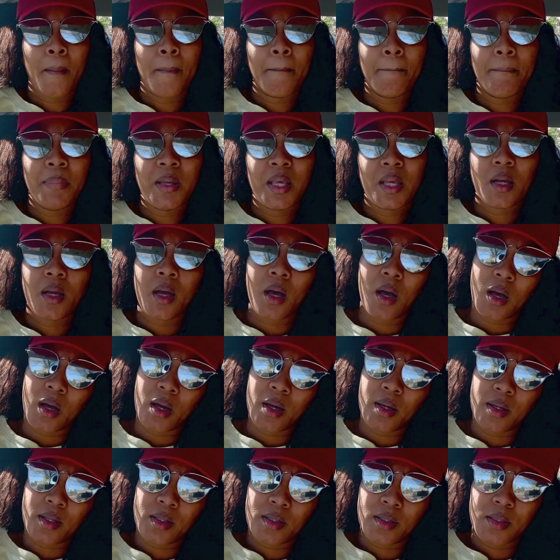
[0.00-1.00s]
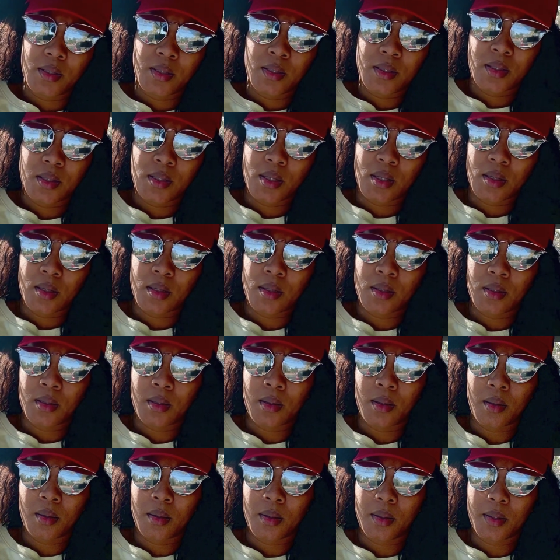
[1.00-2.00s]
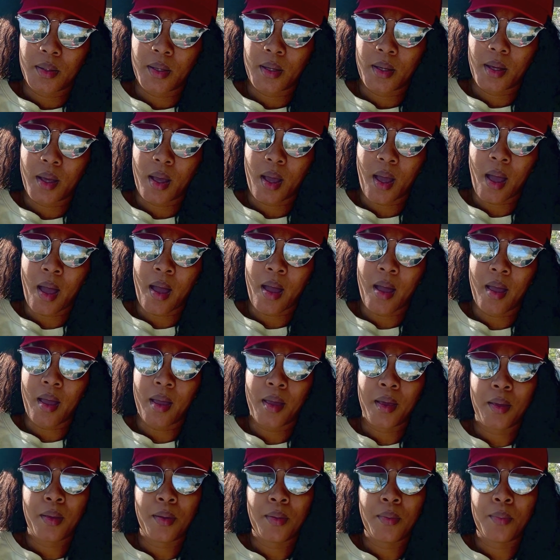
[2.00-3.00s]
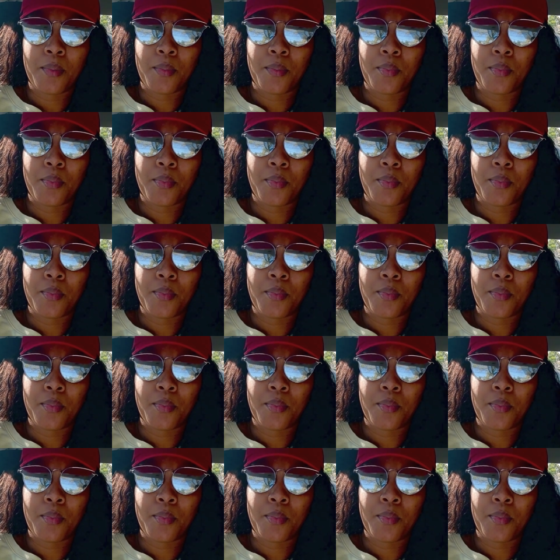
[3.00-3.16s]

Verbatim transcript: because I